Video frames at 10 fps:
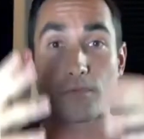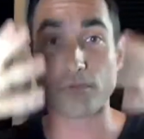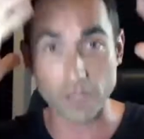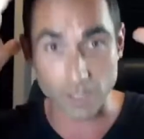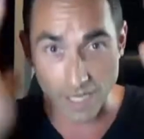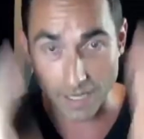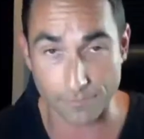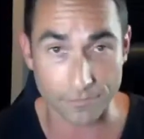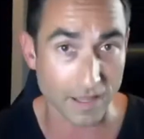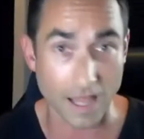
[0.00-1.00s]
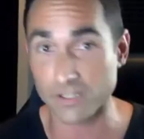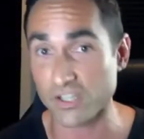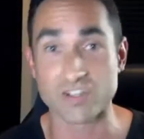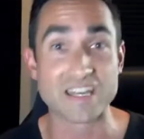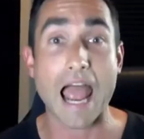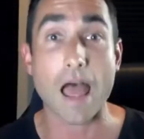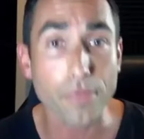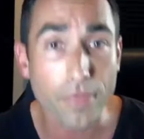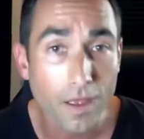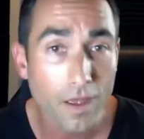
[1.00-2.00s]
feeling like just
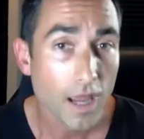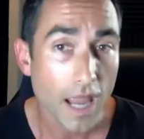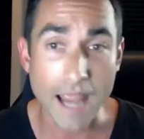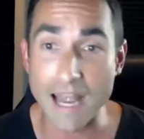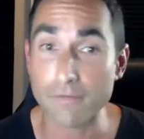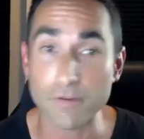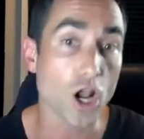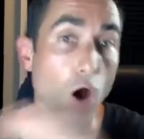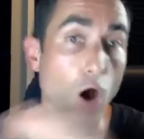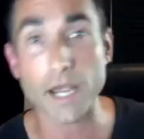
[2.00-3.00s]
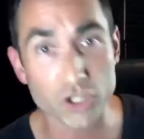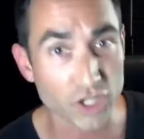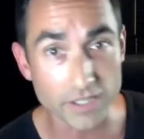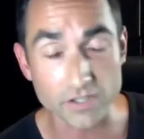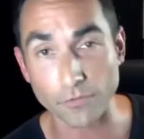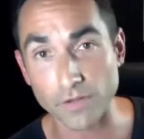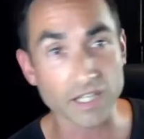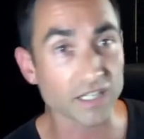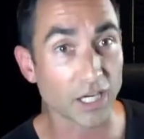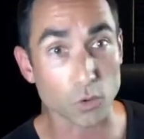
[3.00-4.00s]
death and having no energy to feeling
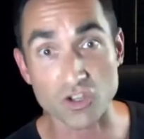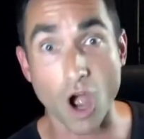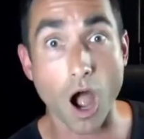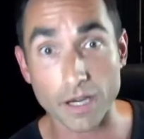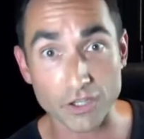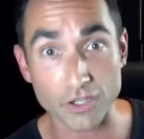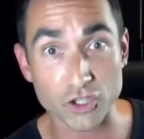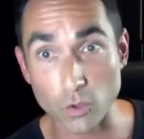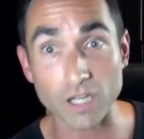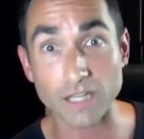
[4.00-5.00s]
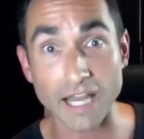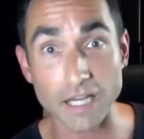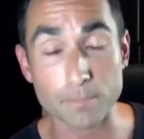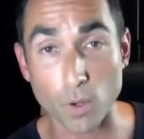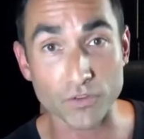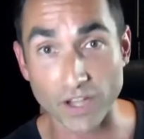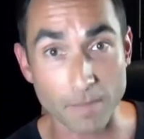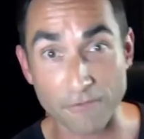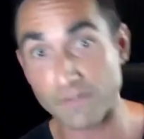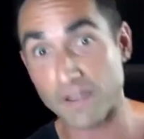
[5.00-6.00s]
like Adonis, shooting lightning bolts out of
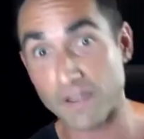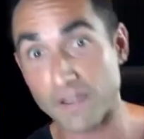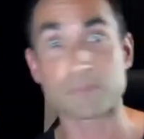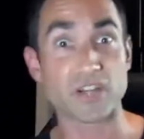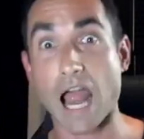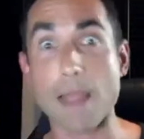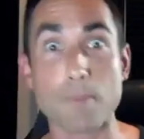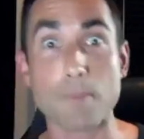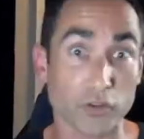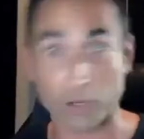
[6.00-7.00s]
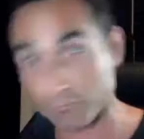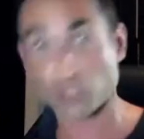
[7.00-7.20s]
my fingertips and eyeballs. I was like,